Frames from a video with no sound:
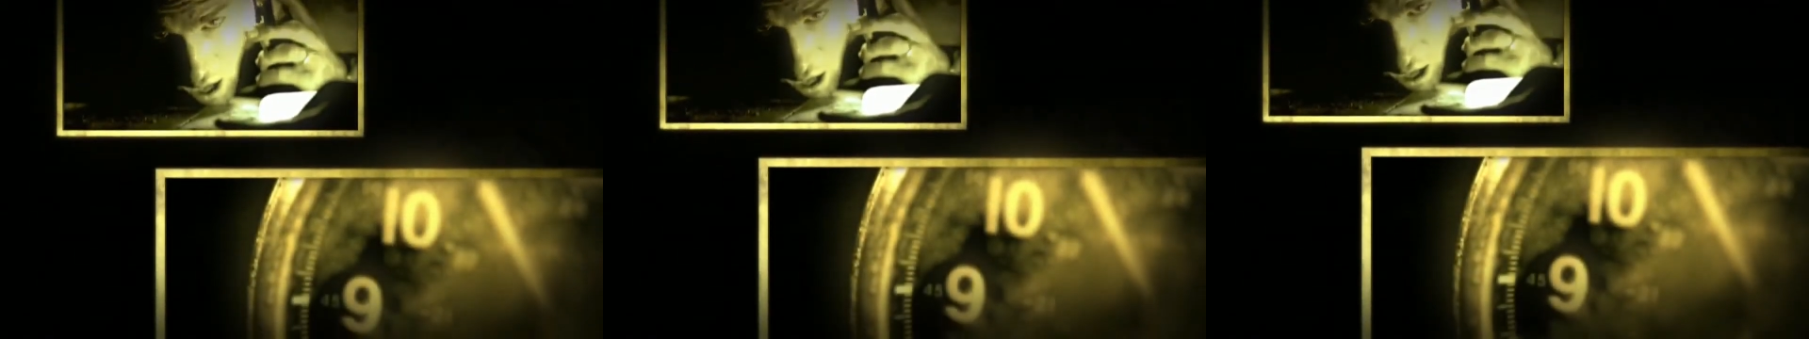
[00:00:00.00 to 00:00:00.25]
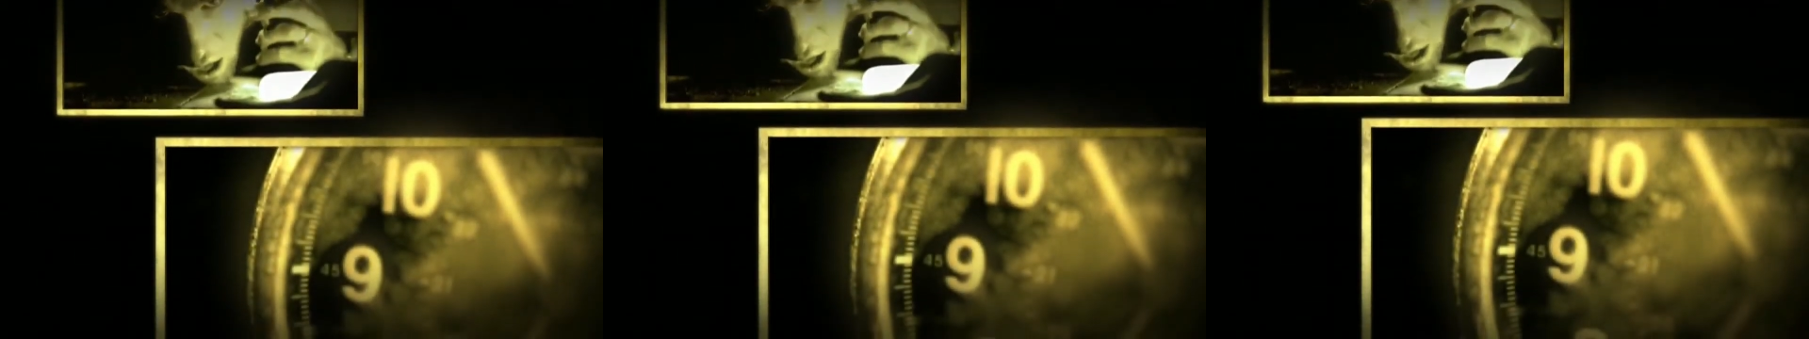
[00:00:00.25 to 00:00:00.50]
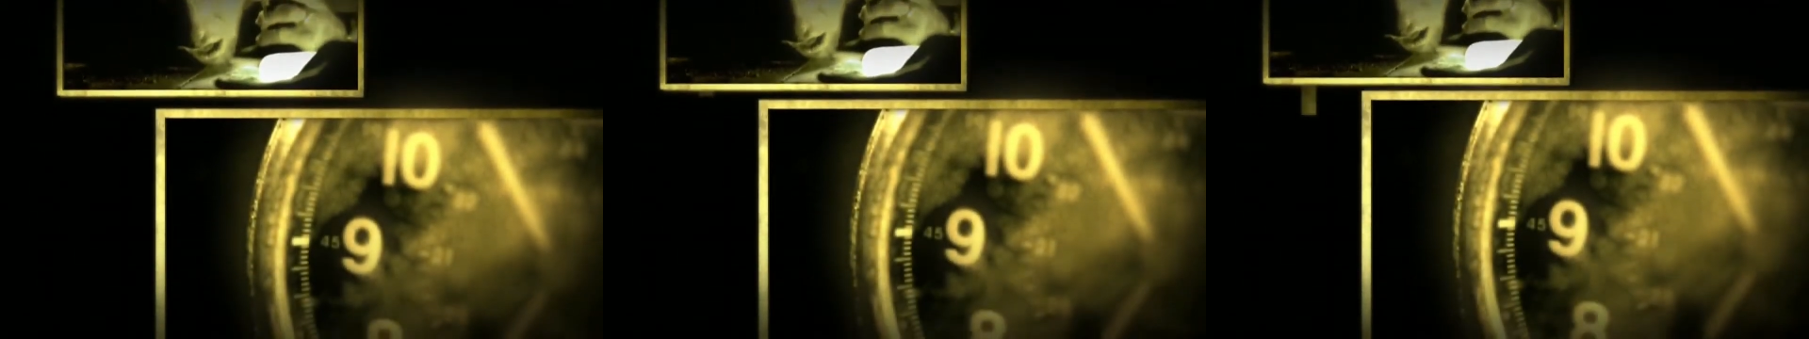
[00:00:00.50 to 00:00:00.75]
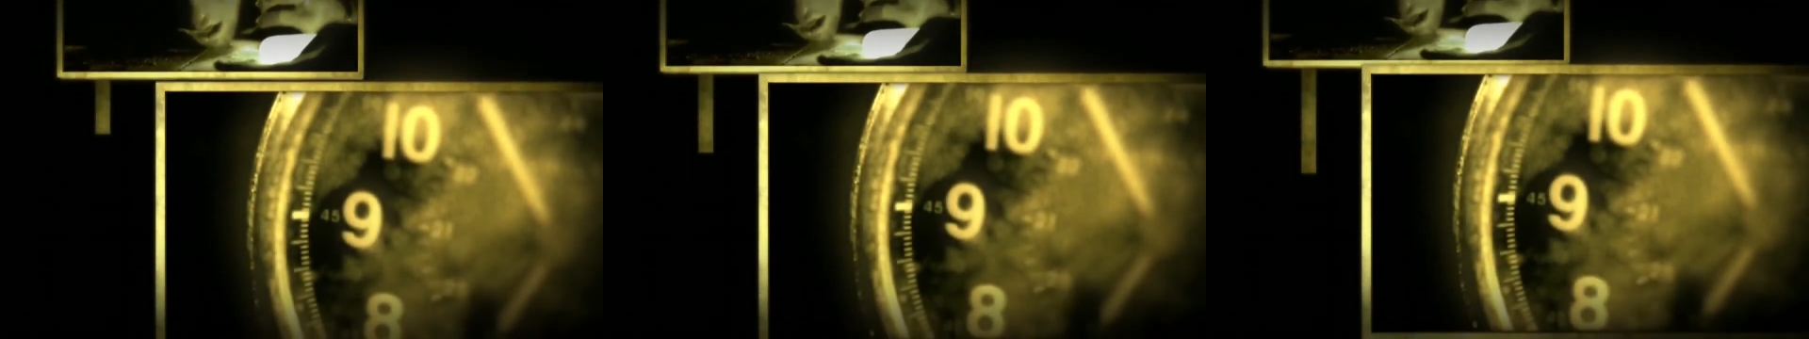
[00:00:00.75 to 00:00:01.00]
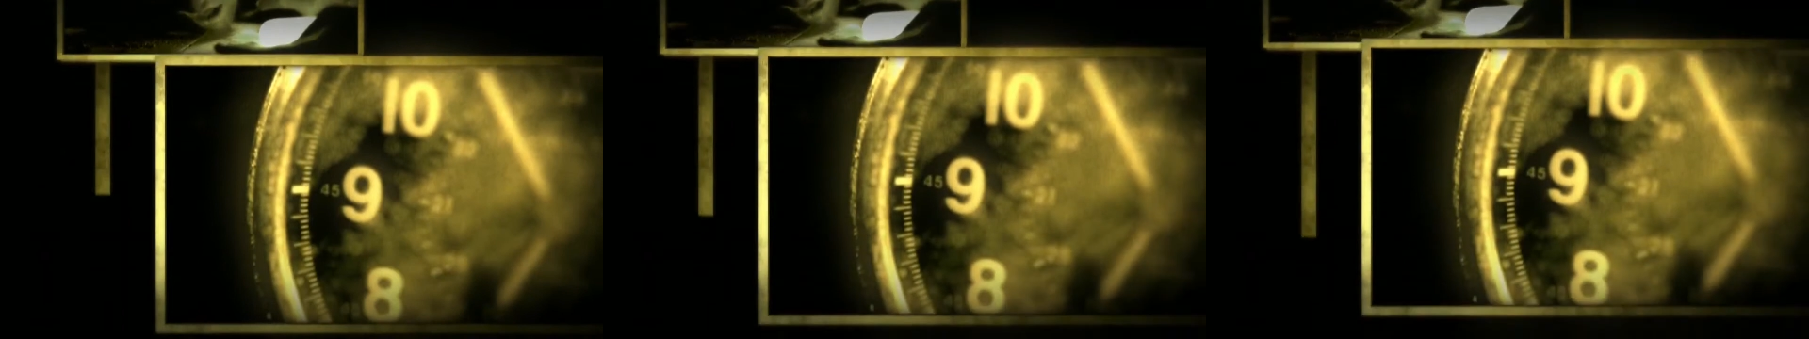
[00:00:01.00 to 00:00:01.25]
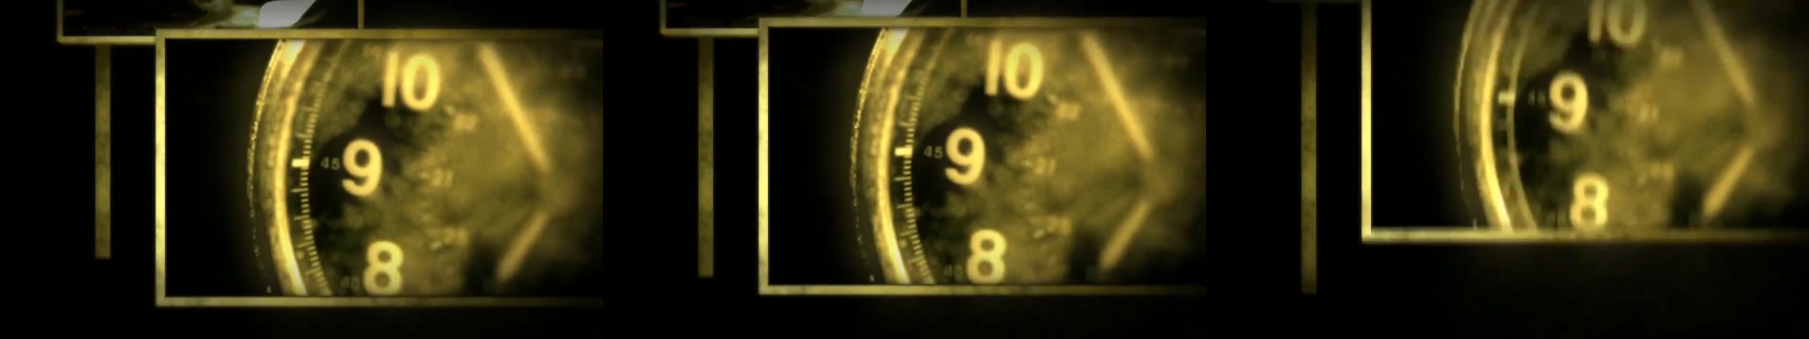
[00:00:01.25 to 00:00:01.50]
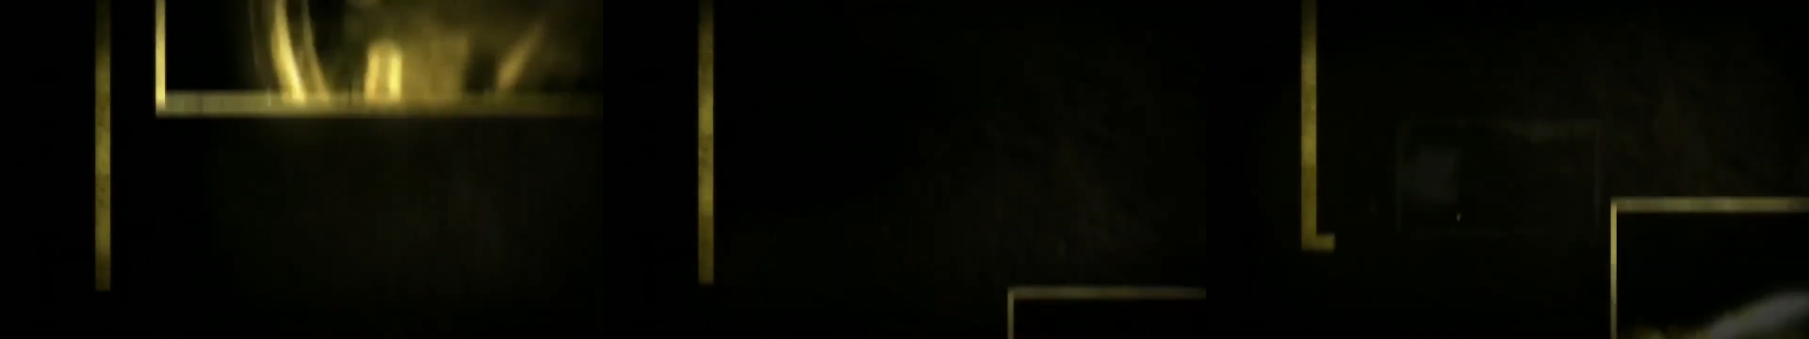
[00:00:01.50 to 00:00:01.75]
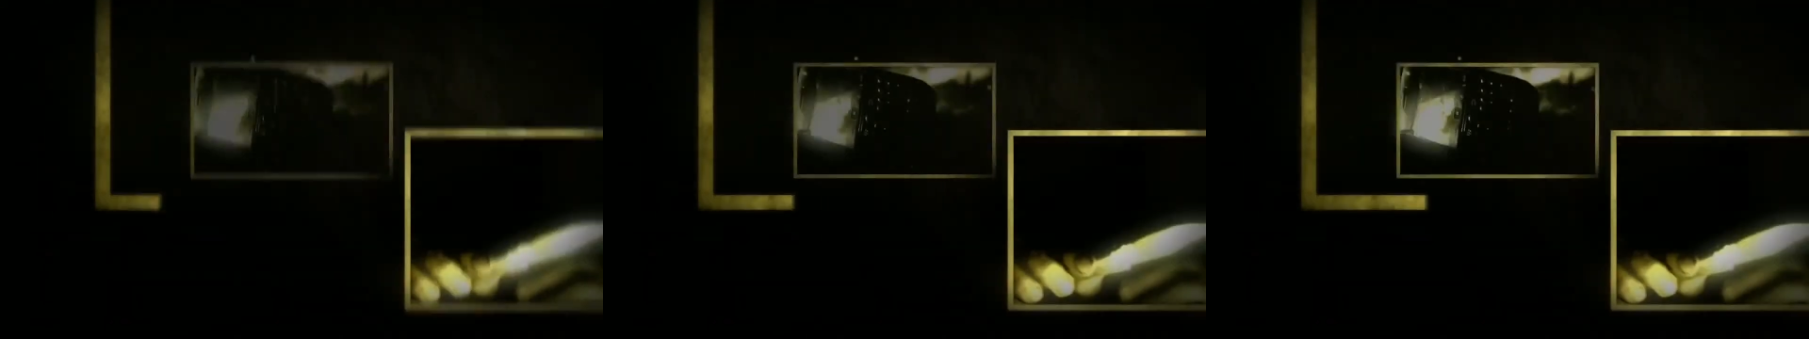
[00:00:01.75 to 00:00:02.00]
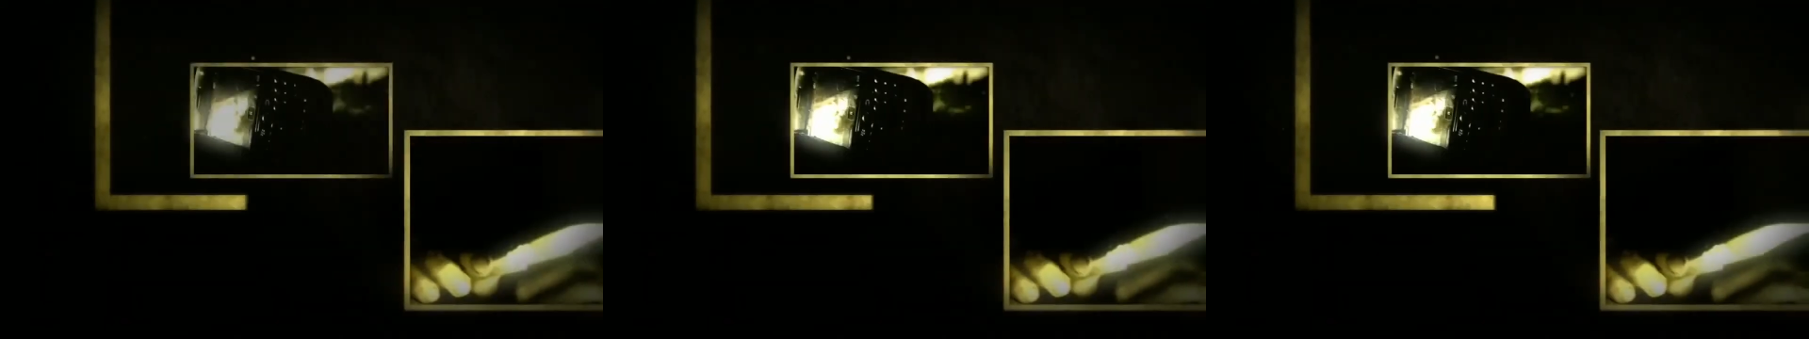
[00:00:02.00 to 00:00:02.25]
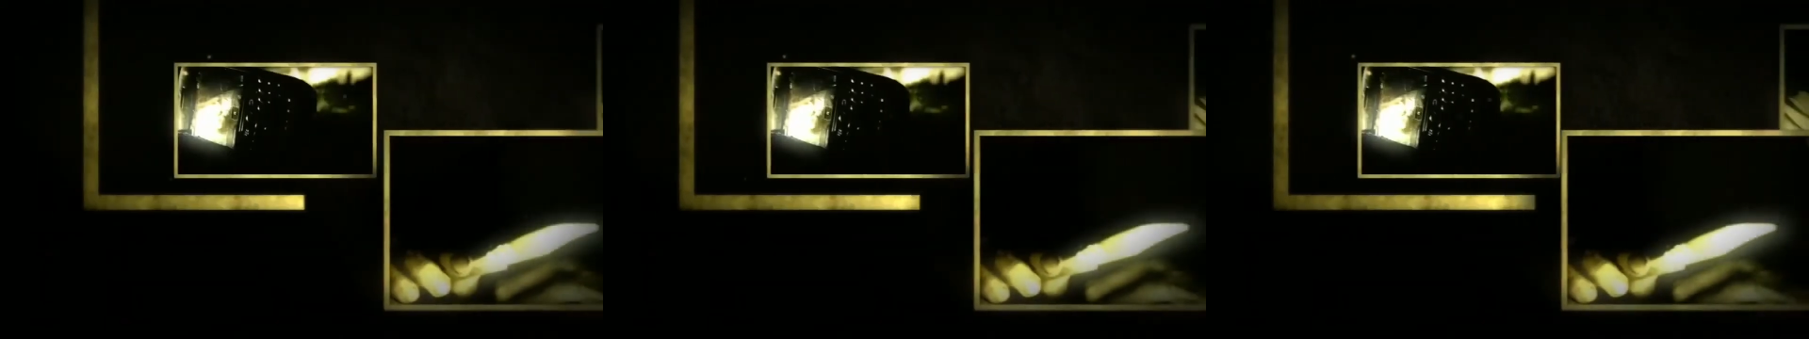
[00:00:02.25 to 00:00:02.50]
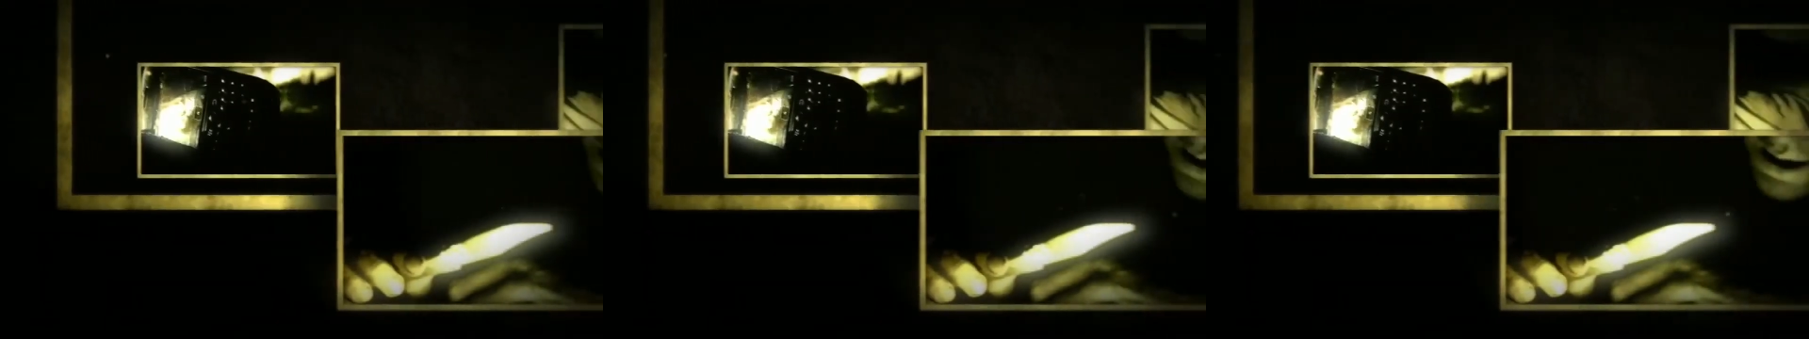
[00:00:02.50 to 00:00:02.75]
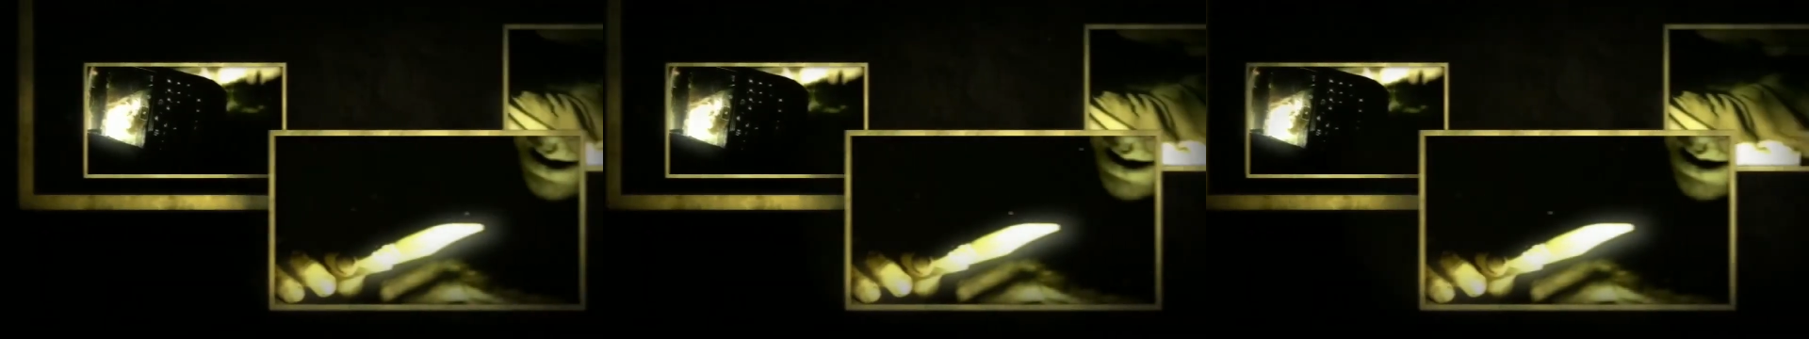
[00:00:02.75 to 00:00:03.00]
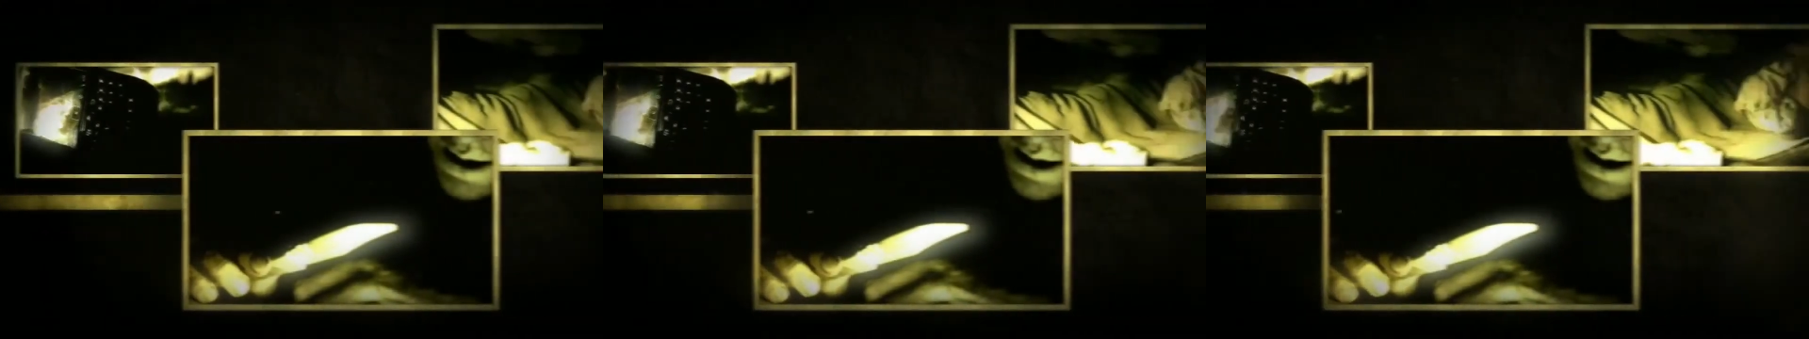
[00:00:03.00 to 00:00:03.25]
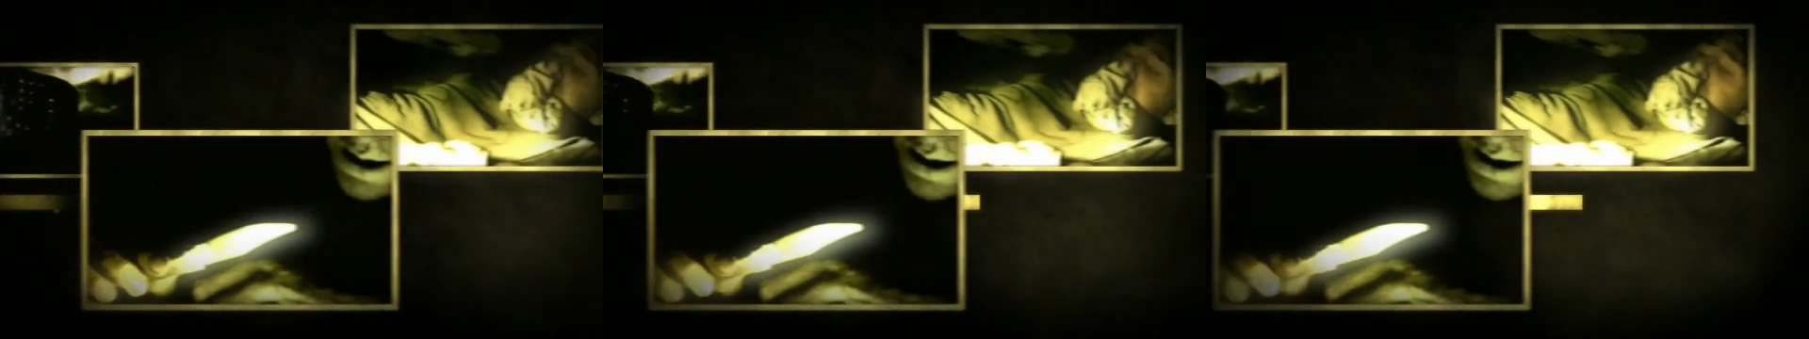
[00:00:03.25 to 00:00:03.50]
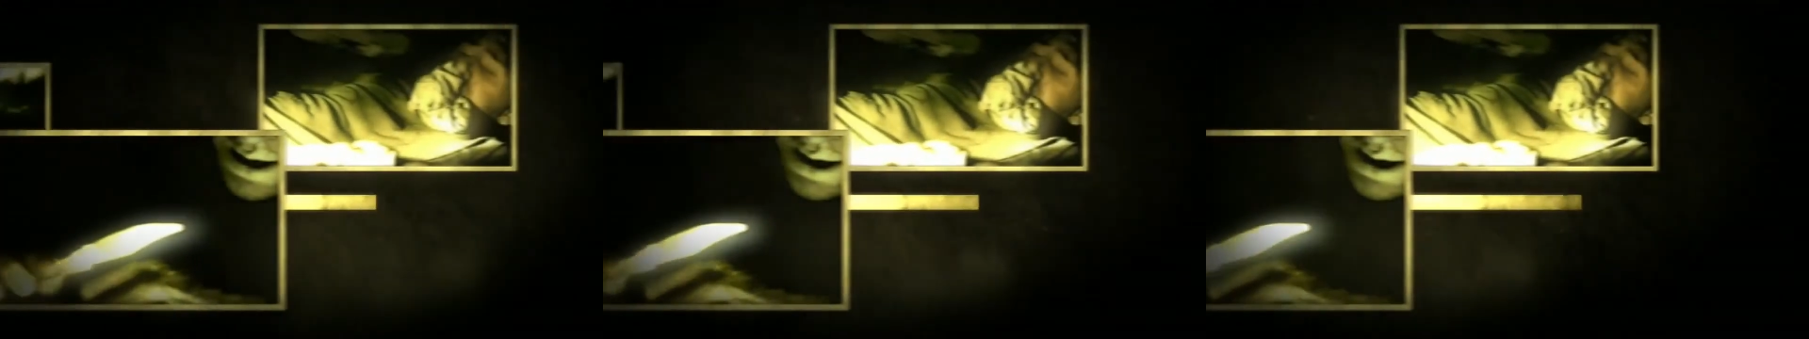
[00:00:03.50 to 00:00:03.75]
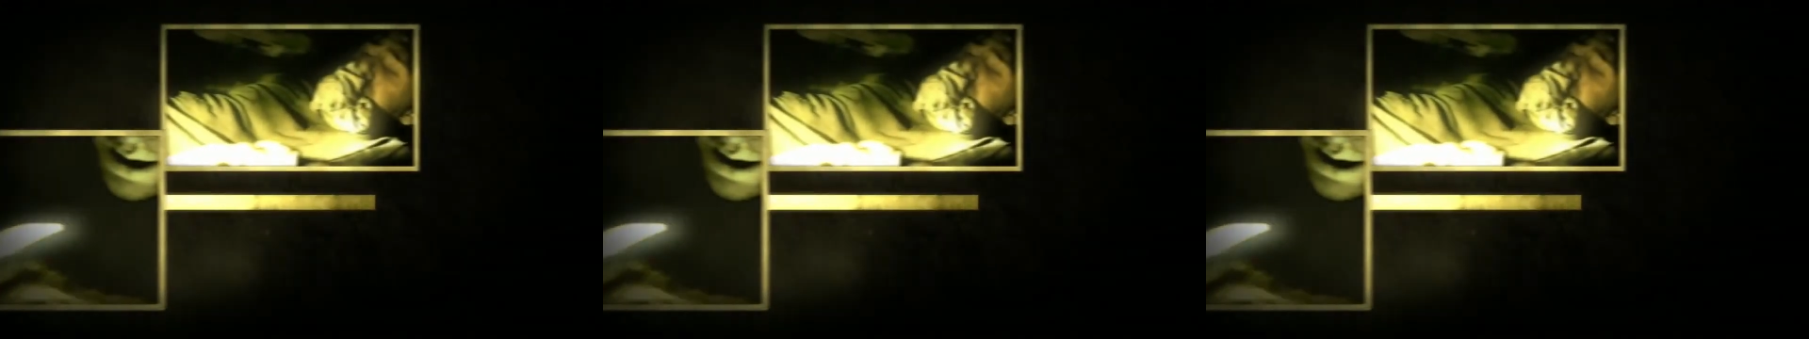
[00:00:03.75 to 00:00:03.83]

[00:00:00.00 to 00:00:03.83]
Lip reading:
No face is visible, so there are no lips to read.